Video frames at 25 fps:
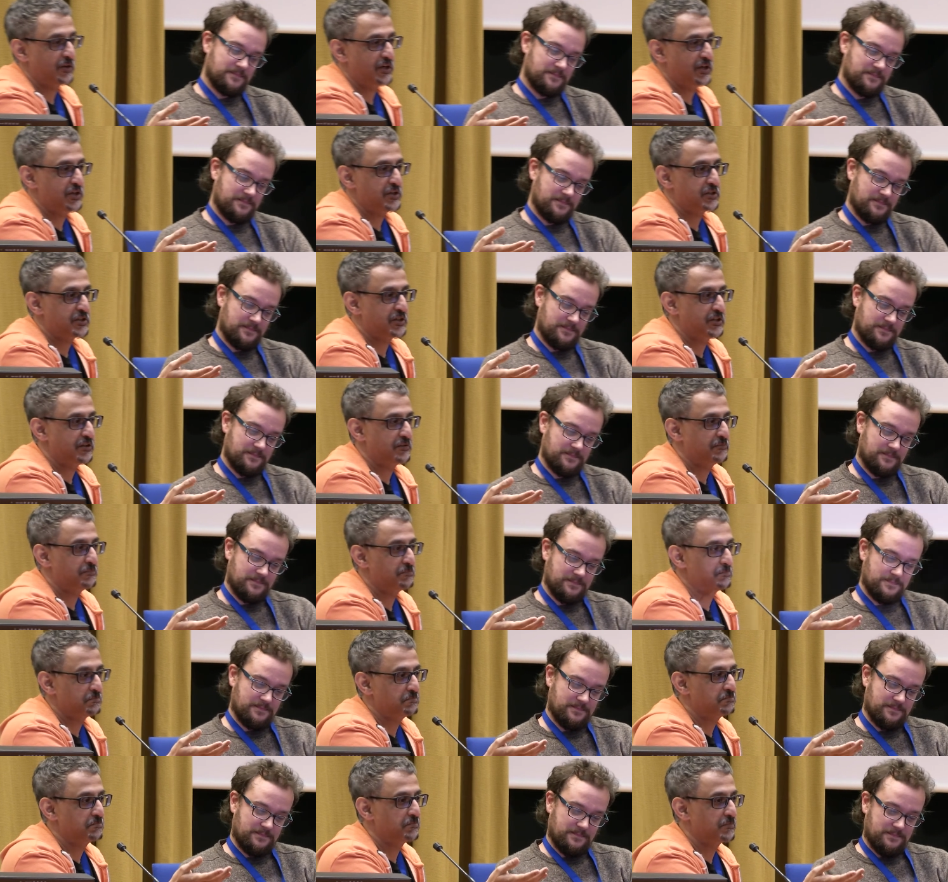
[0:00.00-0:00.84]

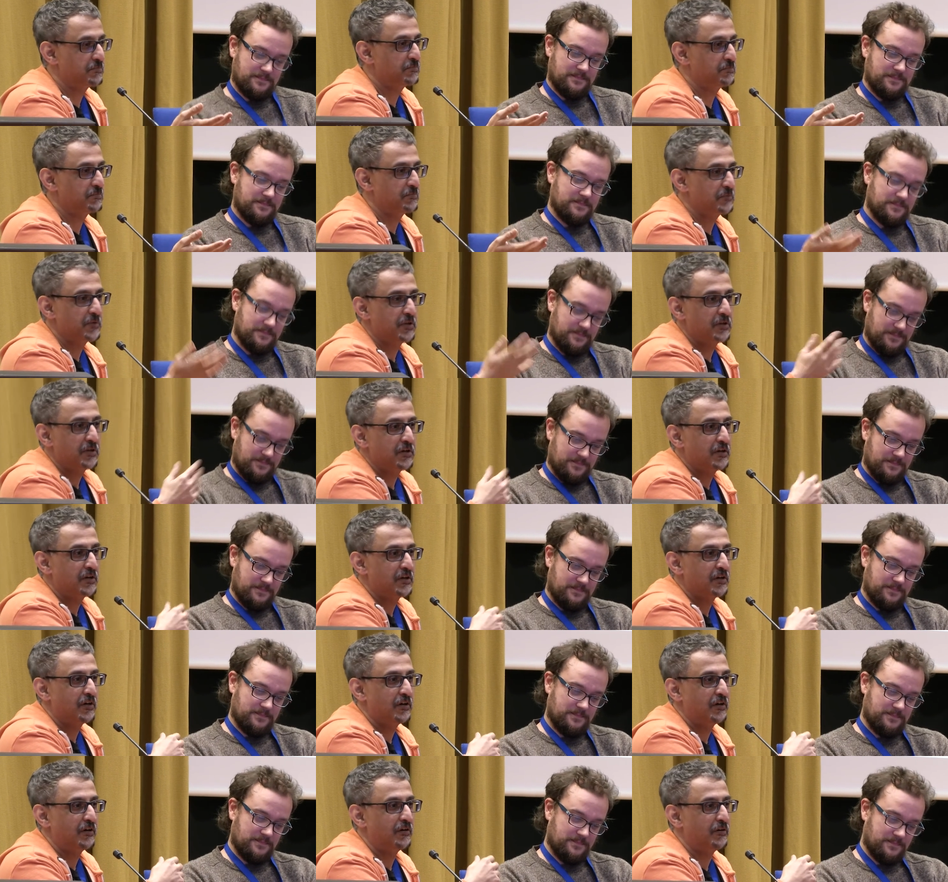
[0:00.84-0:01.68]
Speaker 1: location?
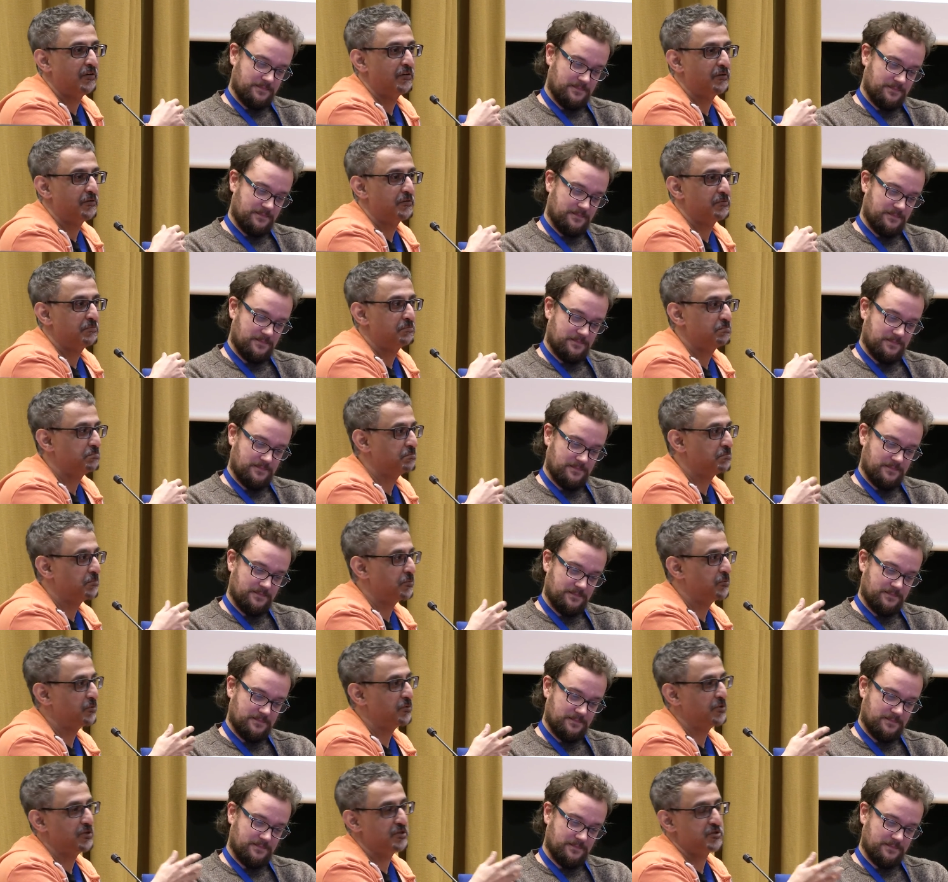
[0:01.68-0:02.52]
Or
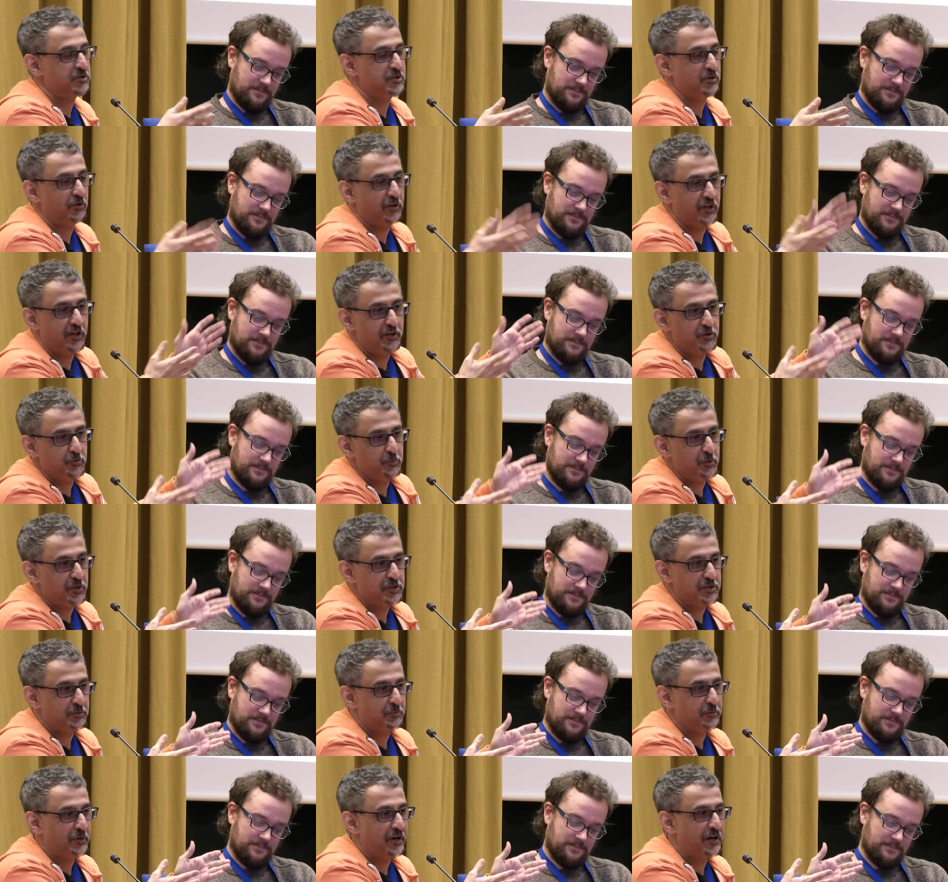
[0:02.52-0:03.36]
it's okay to
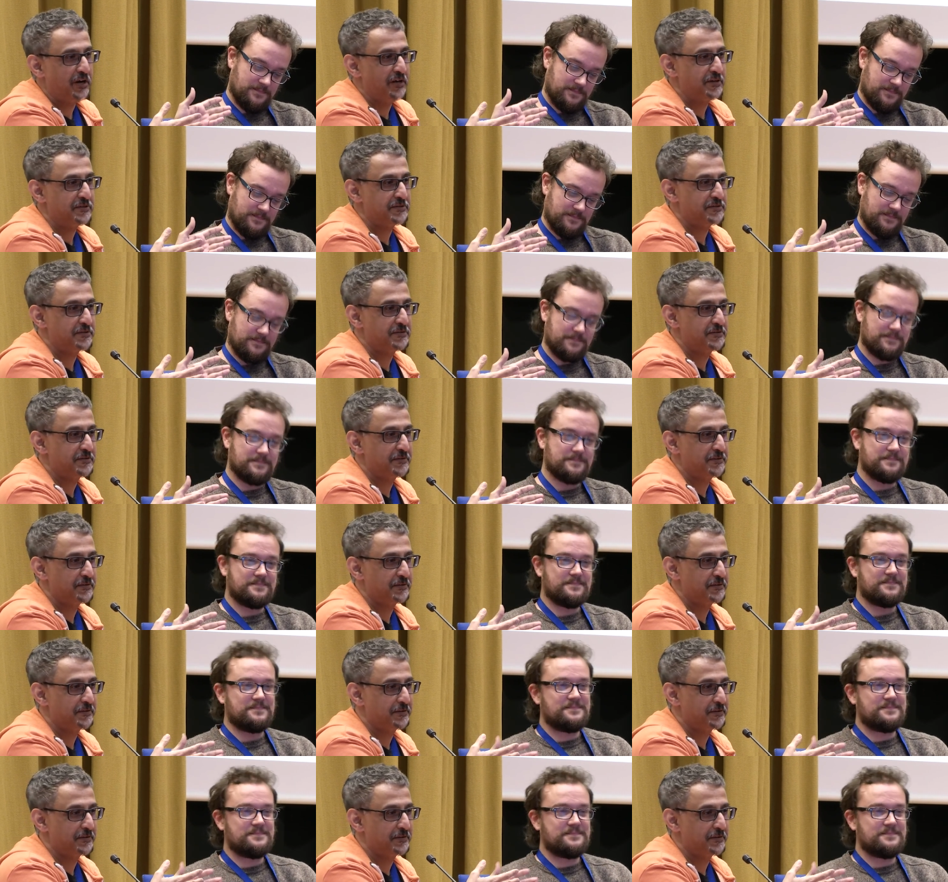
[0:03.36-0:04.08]
be a surprise?